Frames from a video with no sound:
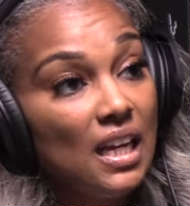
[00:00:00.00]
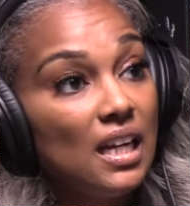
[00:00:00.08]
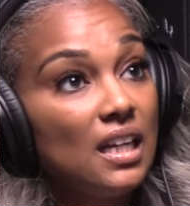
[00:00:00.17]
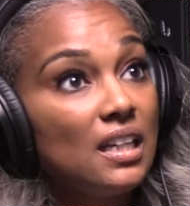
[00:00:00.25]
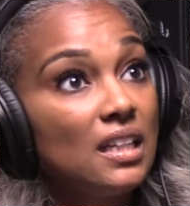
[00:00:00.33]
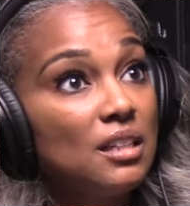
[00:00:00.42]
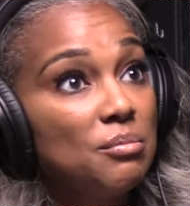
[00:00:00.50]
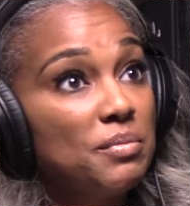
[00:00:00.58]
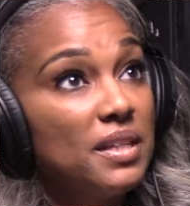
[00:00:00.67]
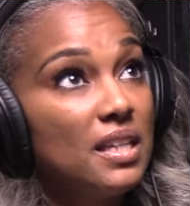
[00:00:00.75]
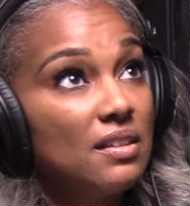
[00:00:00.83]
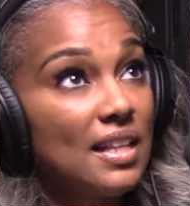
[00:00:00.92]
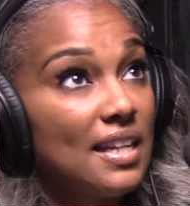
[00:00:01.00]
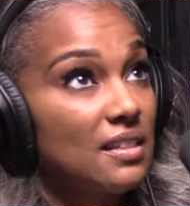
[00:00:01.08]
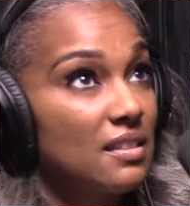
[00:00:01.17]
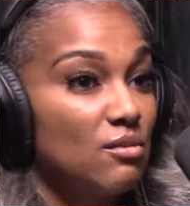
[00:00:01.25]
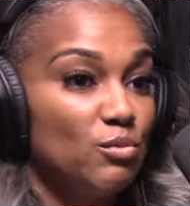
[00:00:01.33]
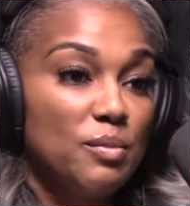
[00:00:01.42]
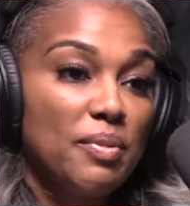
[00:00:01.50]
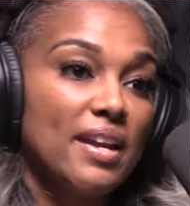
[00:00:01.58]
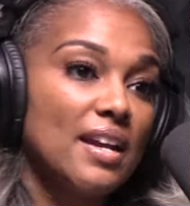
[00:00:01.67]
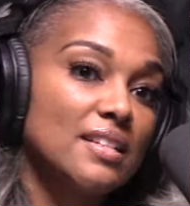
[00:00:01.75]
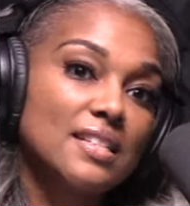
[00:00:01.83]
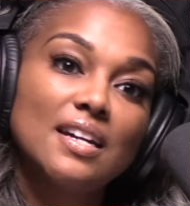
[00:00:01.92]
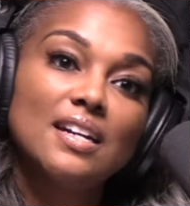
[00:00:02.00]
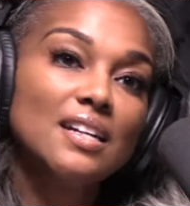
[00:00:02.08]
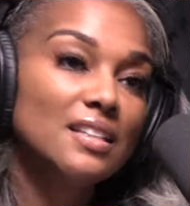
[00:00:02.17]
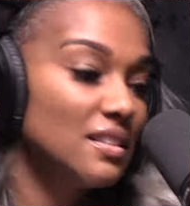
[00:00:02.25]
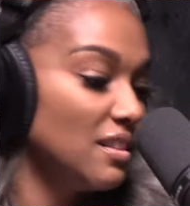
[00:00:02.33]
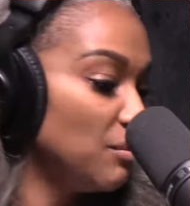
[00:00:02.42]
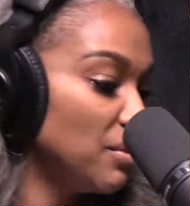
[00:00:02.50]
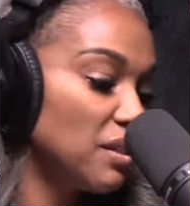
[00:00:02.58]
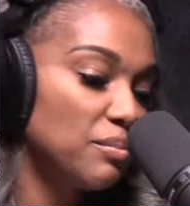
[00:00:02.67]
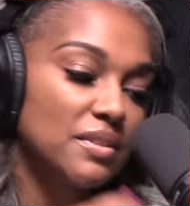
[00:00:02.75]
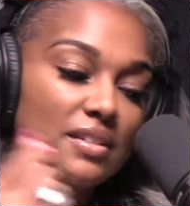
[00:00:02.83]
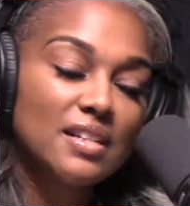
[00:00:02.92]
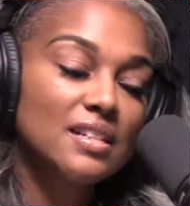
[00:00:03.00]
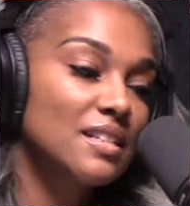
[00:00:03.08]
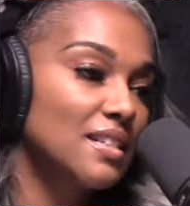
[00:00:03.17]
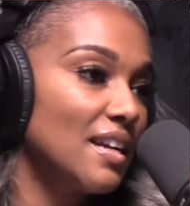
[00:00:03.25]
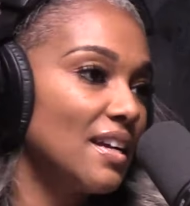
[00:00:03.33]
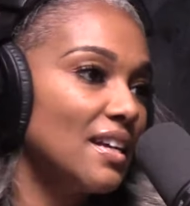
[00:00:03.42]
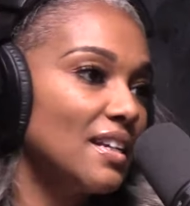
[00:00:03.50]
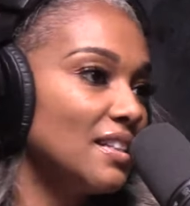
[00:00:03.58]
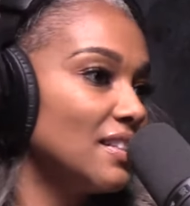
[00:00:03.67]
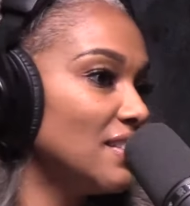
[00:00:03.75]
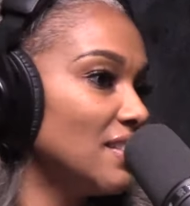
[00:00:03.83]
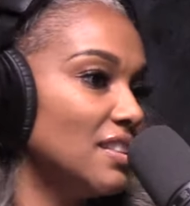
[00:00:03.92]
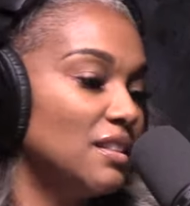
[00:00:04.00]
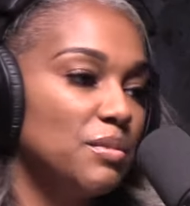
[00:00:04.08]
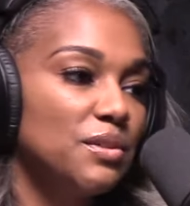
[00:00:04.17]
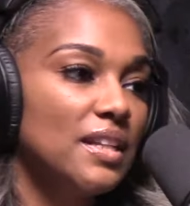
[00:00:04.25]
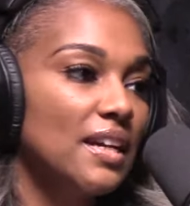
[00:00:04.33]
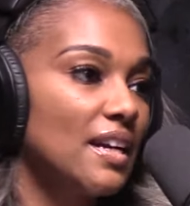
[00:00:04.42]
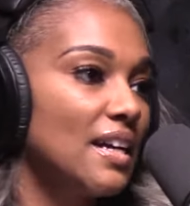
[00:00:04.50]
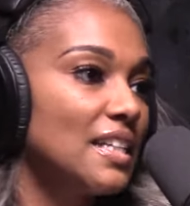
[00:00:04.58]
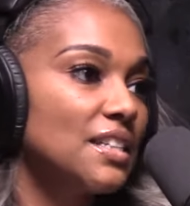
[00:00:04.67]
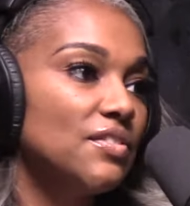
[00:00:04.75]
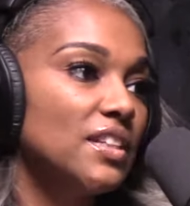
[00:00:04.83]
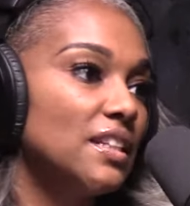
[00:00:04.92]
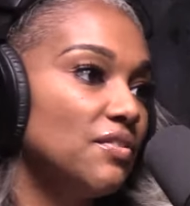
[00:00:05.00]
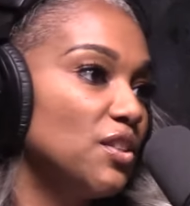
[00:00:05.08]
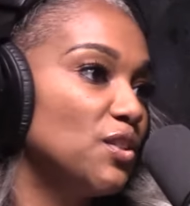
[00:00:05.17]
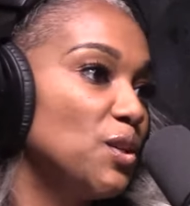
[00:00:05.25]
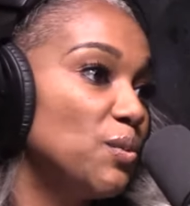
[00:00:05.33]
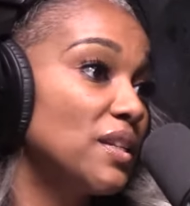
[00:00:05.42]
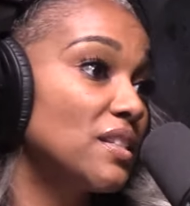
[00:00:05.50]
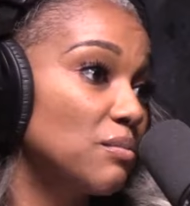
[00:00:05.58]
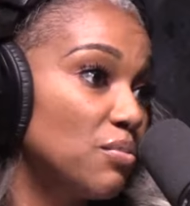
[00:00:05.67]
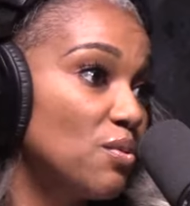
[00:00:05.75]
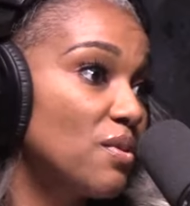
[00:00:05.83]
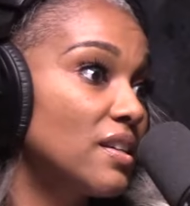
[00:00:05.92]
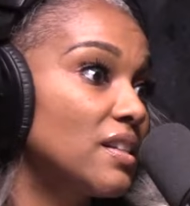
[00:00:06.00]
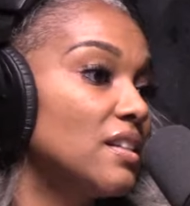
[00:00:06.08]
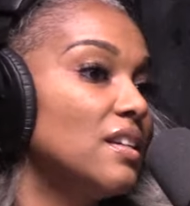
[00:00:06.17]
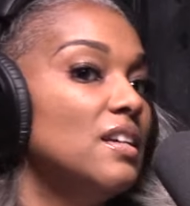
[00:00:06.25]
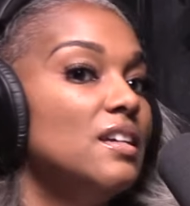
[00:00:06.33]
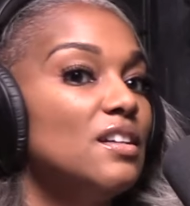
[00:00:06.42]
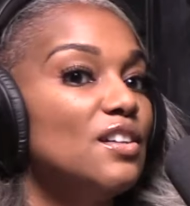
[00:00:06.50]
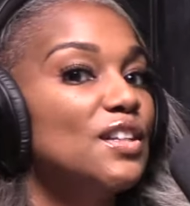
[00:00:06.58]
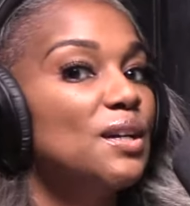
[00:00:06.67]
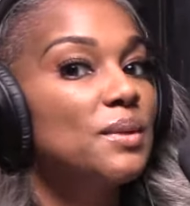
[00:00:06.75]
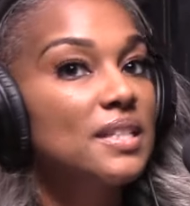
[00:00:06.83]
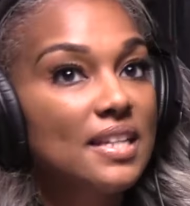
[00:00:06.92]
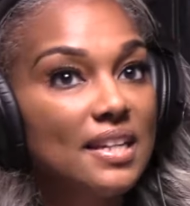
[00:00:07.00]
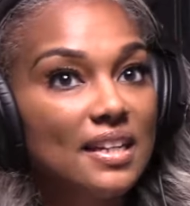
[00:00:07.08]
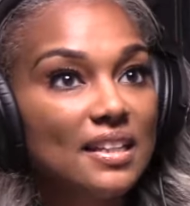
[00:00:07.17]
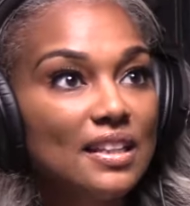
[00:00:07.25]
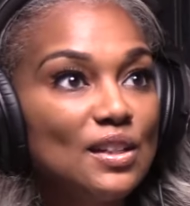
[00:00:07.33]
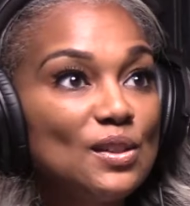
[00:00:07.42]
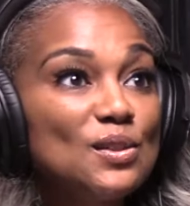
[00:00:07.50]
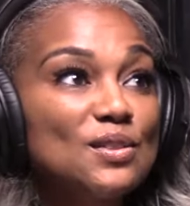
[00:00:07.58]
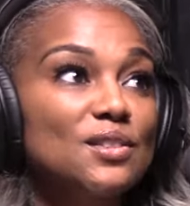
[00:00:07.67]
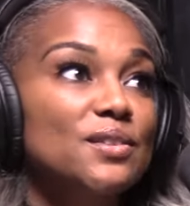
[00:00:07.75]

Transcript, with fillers: Um, like we pay outside, we put a percentage aside to build that college fund if you know you want to support or don't want to take out loans or